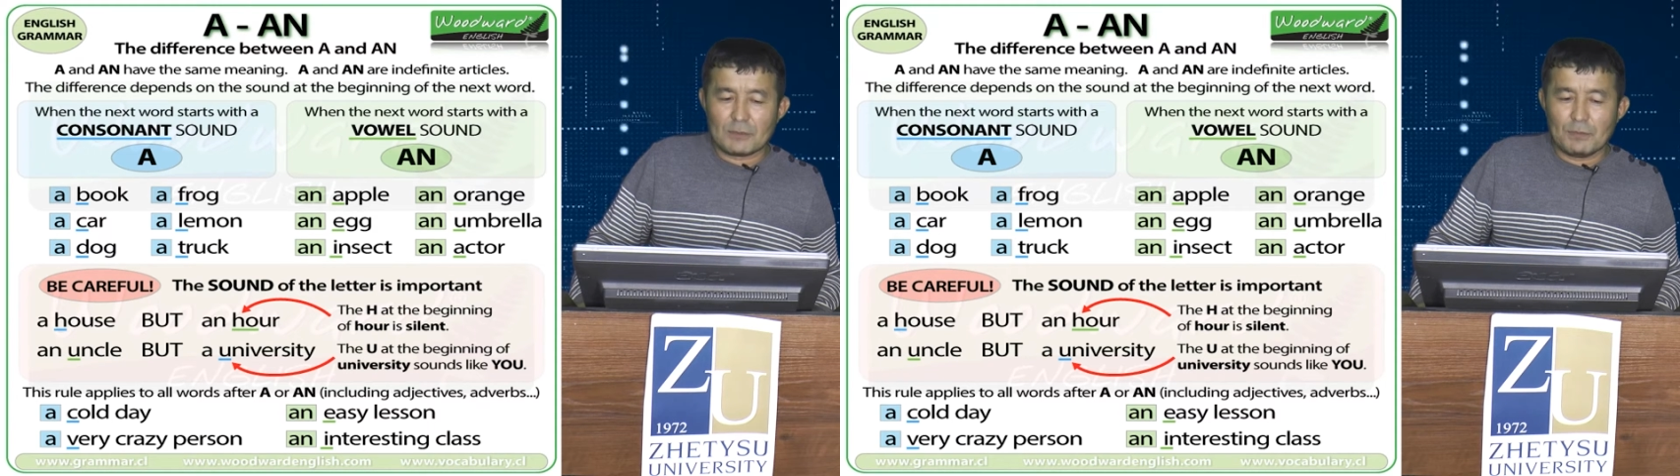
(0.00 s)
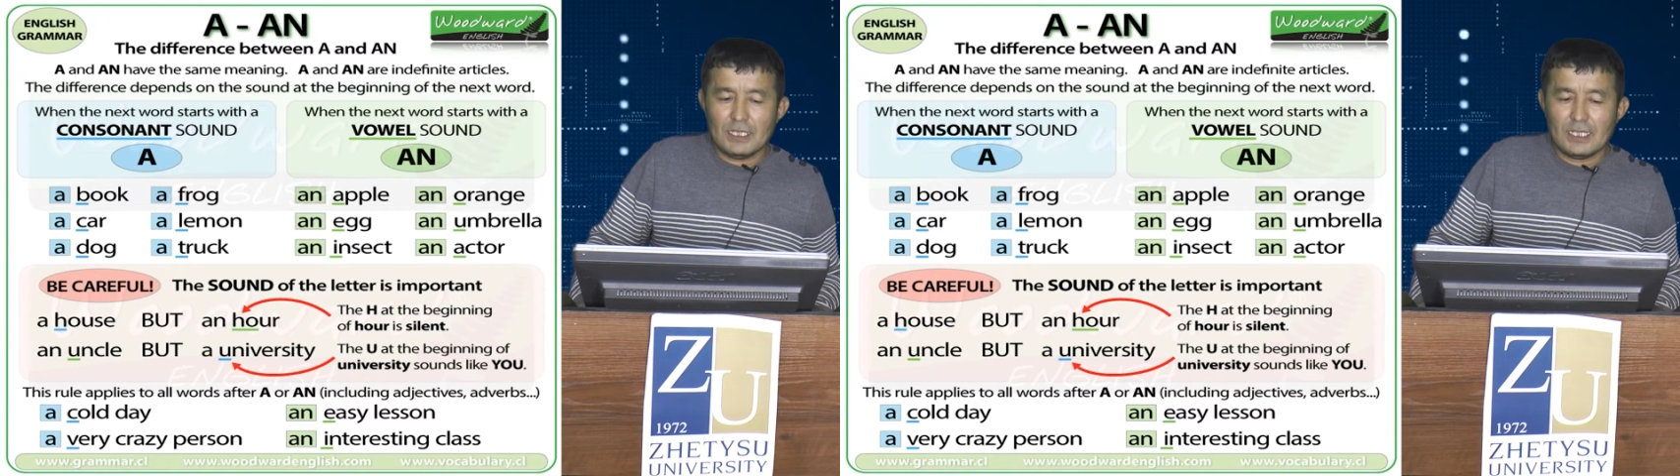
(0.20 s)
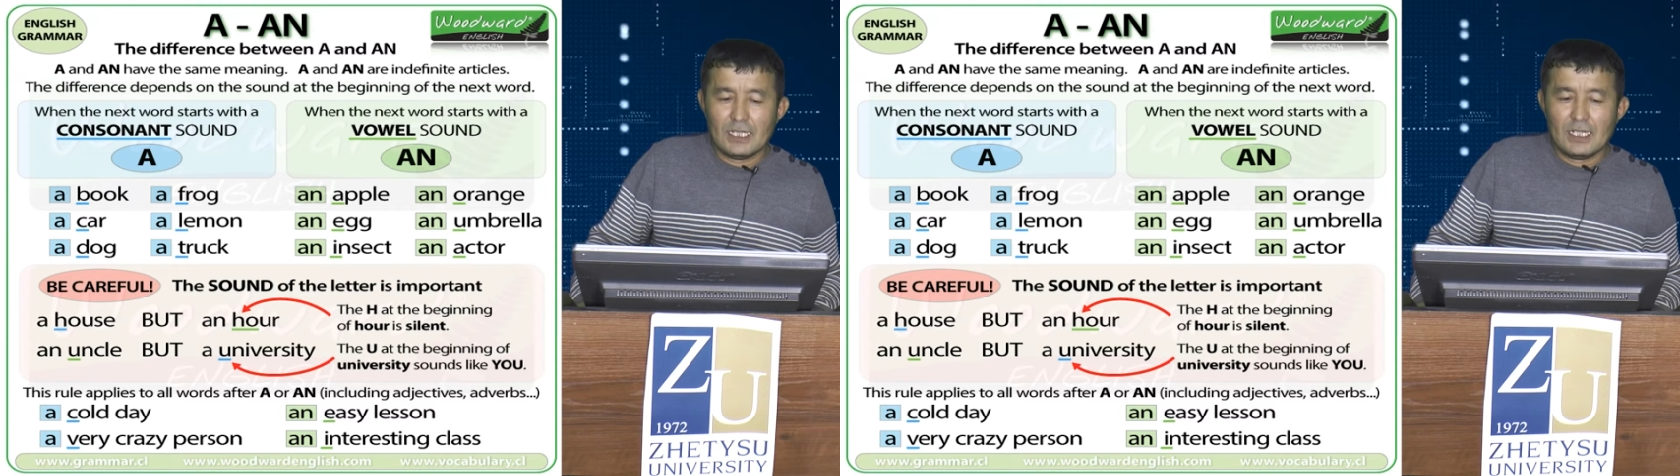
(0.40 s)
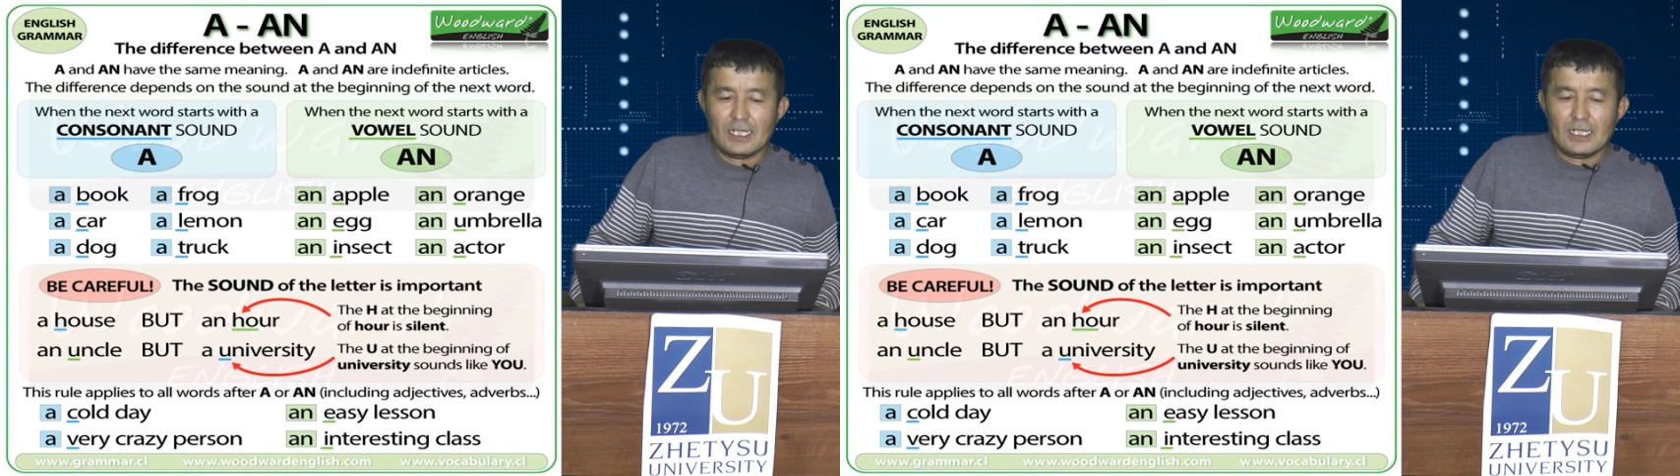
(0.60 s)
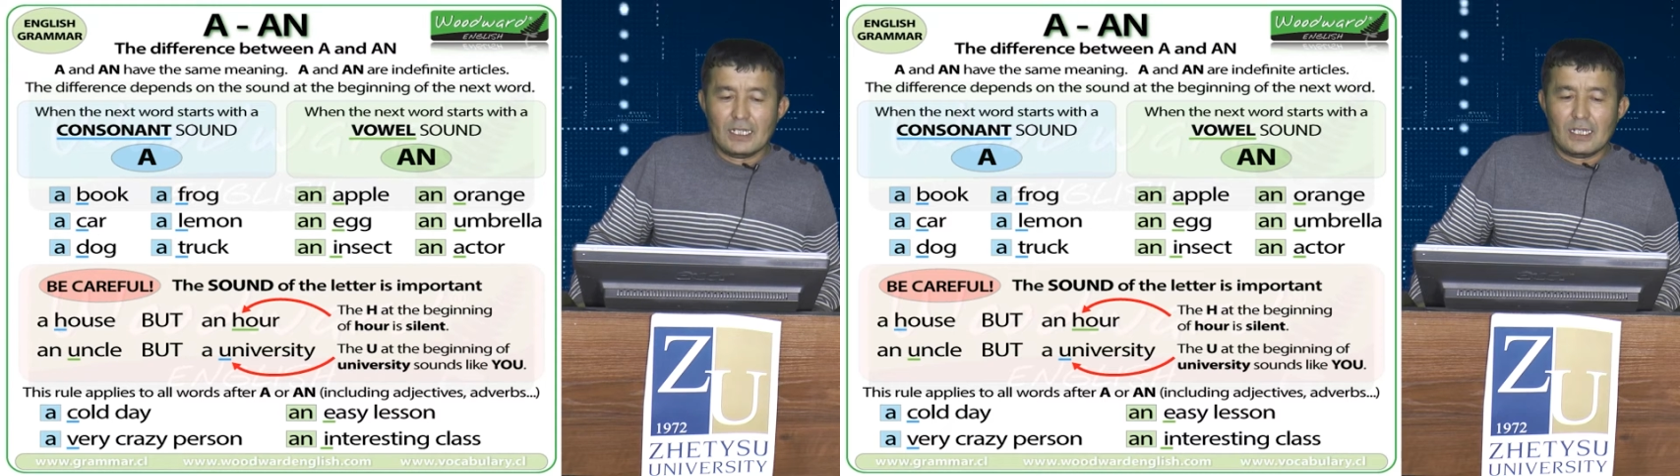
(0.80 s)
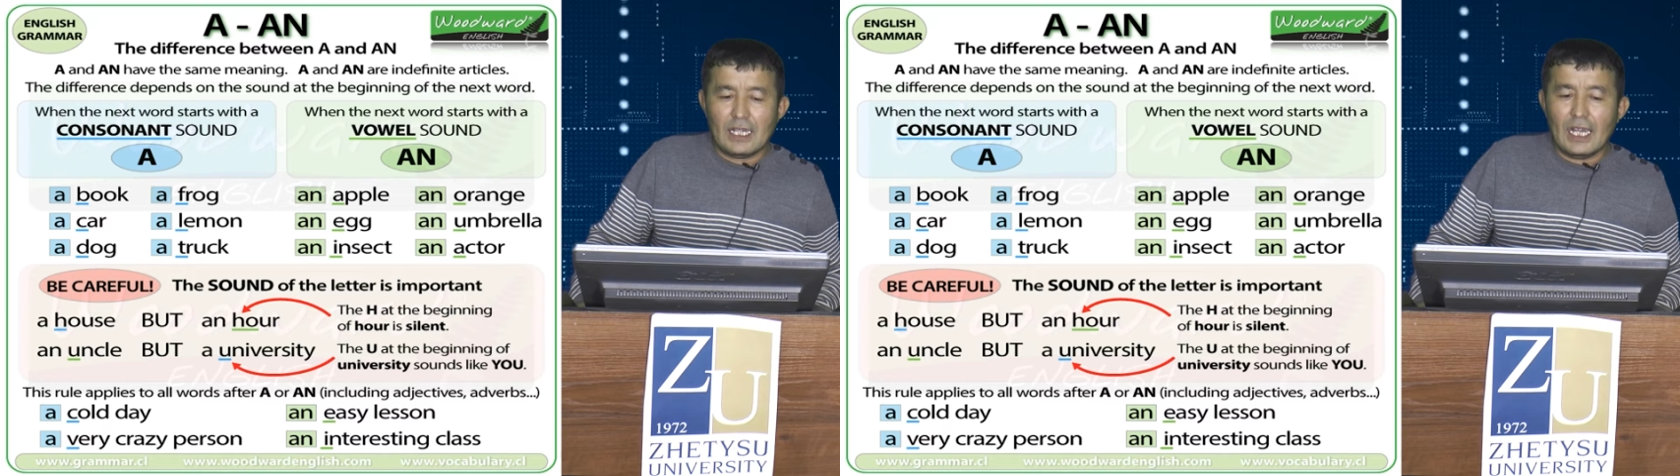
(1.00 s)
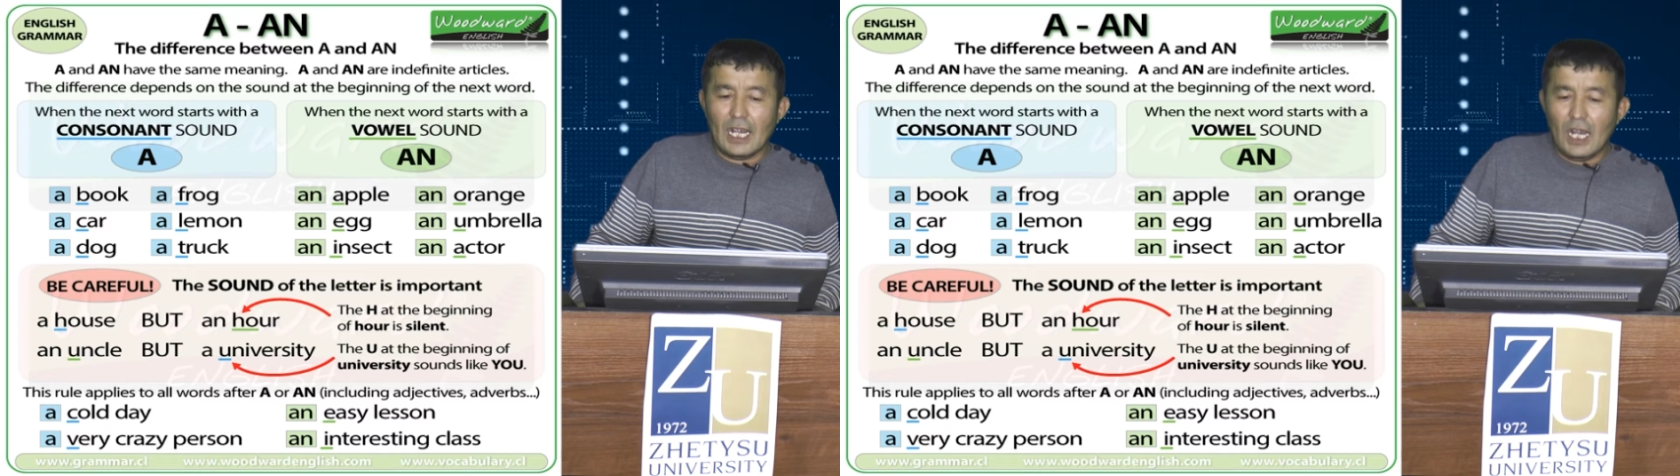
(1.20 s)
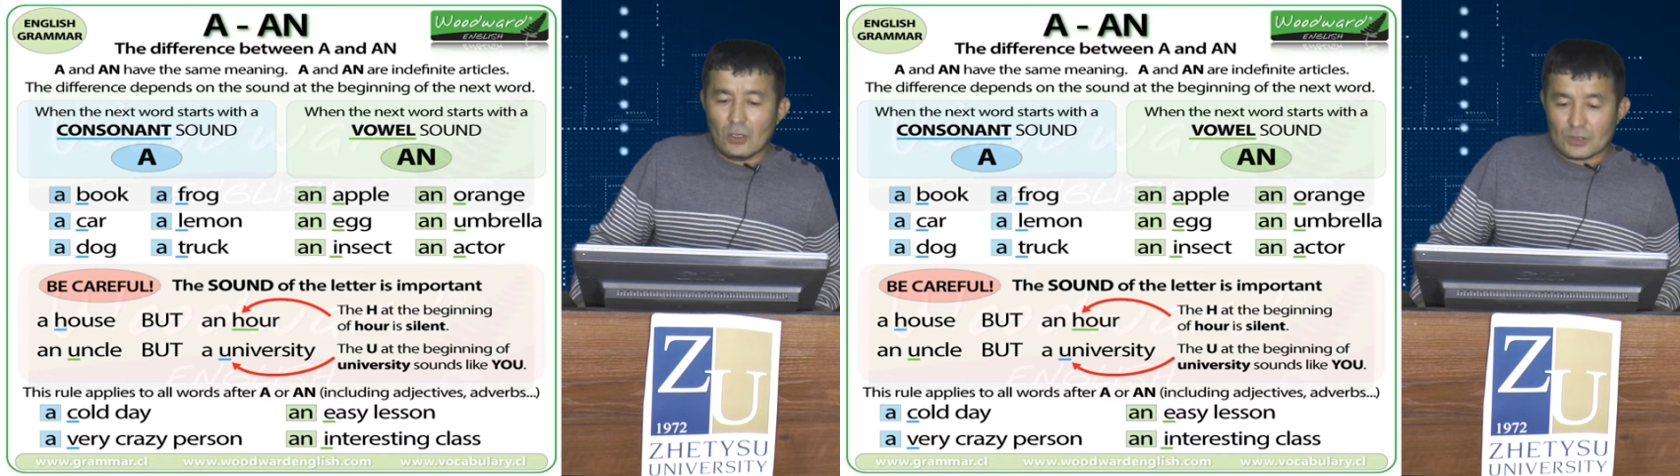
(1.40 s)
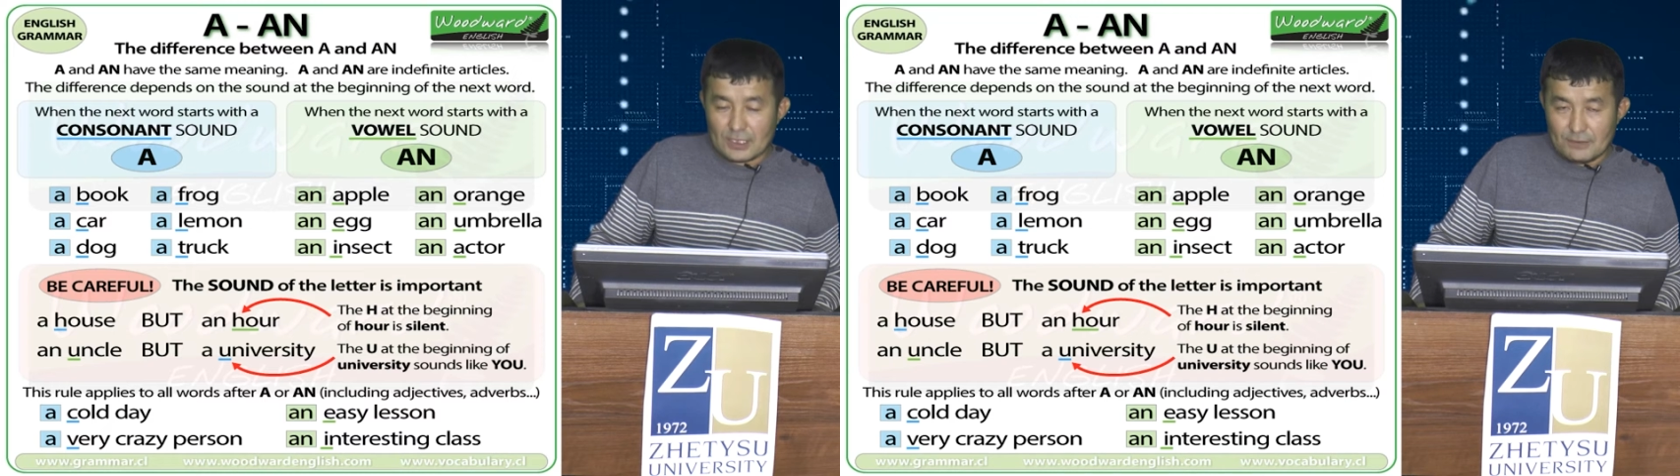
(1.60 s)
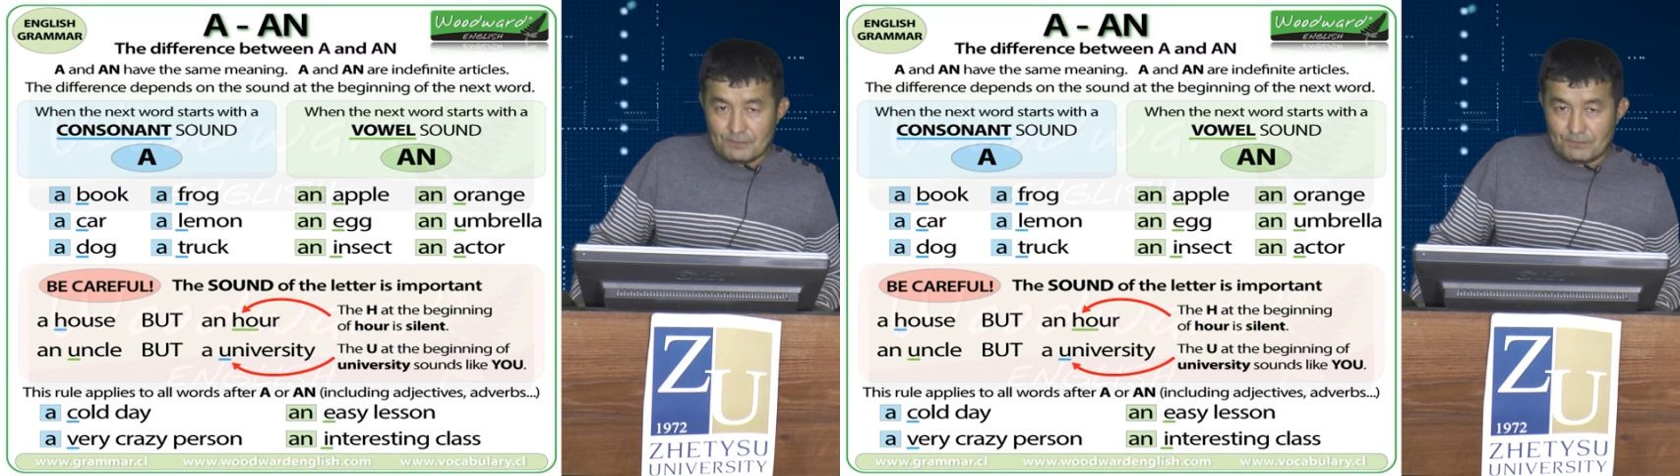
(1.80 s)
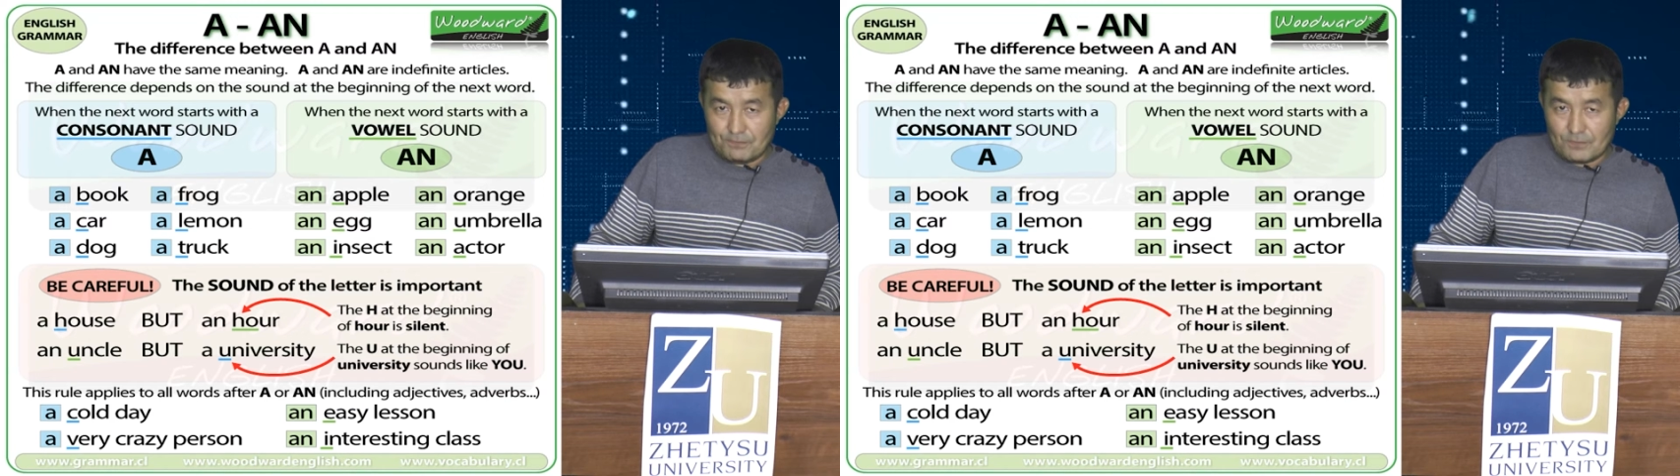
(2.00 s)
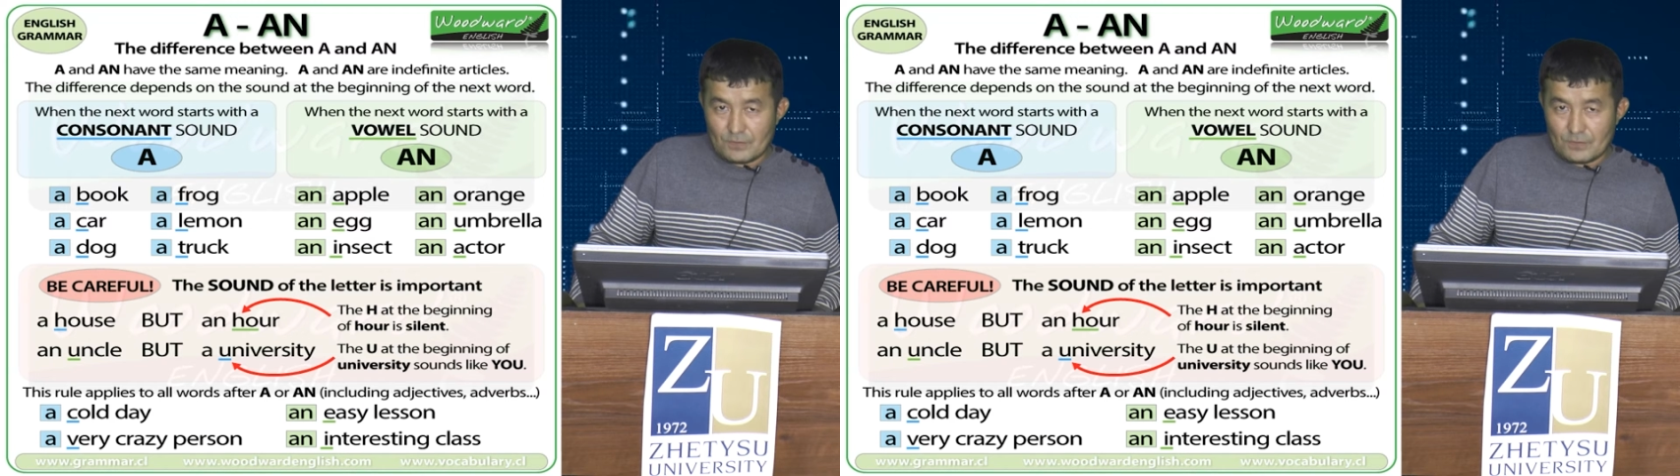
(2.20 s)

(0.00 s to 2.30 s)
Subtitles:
For example, a house,